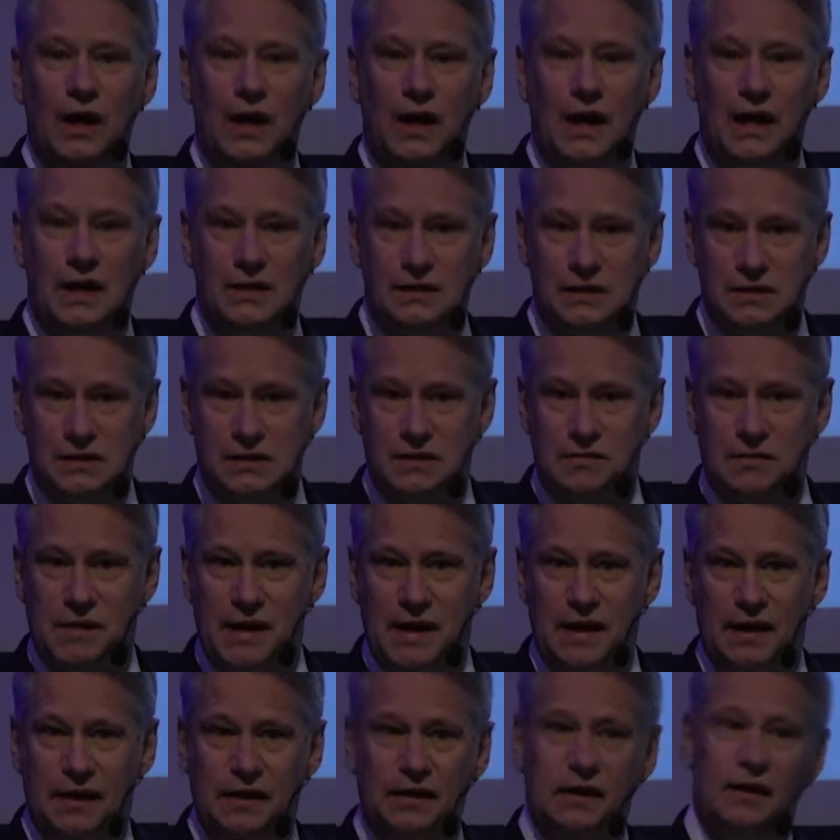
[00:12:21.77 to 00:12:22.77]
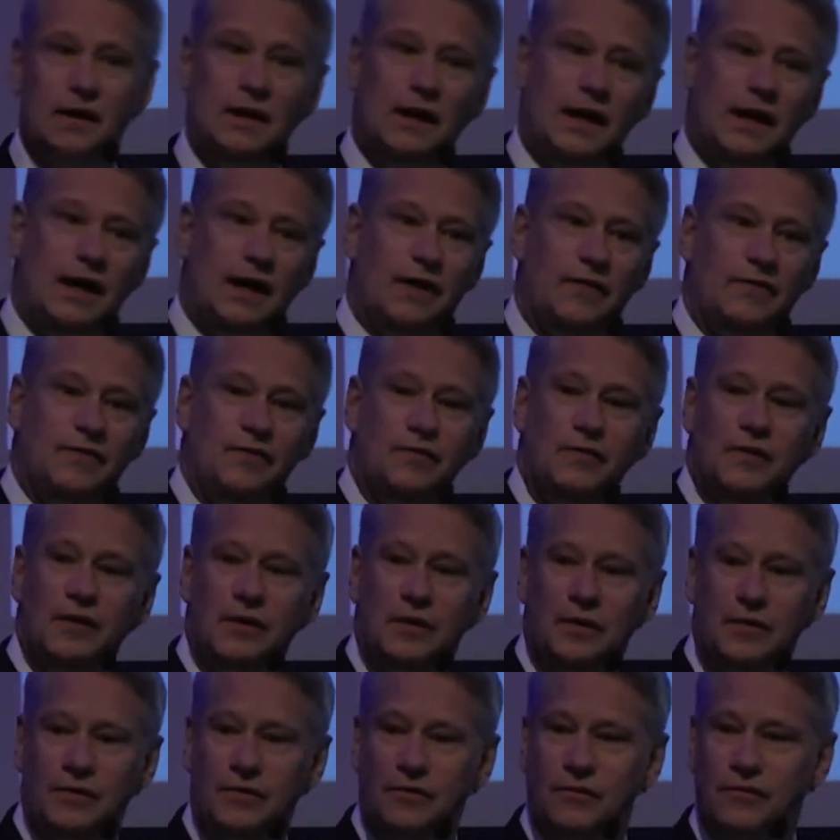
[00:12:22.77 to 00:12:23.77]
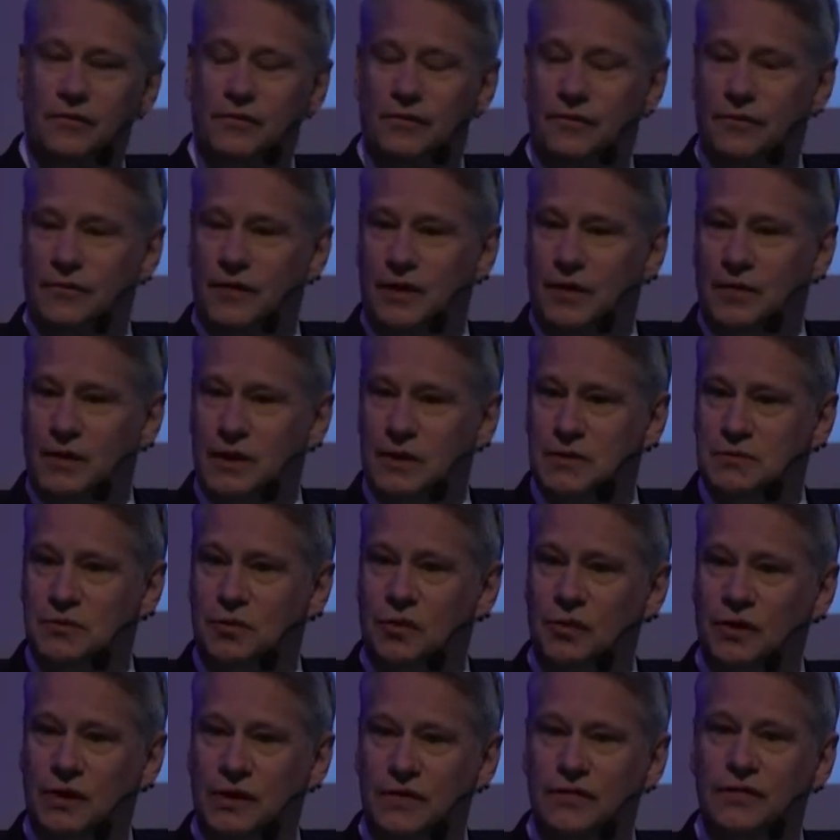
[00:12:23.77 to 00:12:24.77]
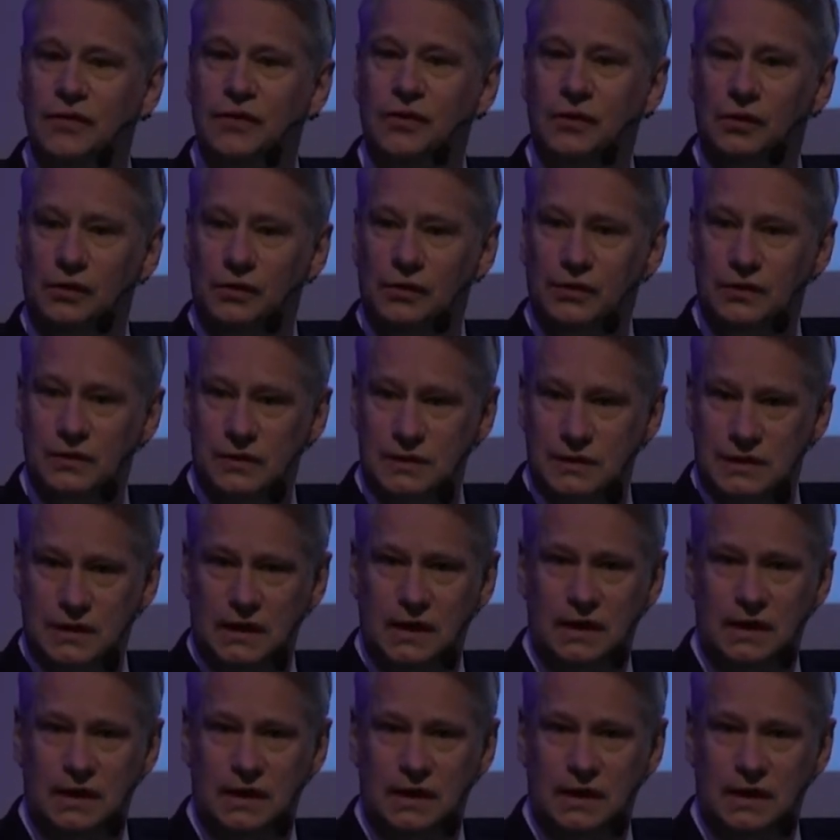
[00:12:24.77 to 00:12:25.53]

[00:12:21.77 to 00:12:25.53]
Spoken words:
us as a bank have very much more difficulties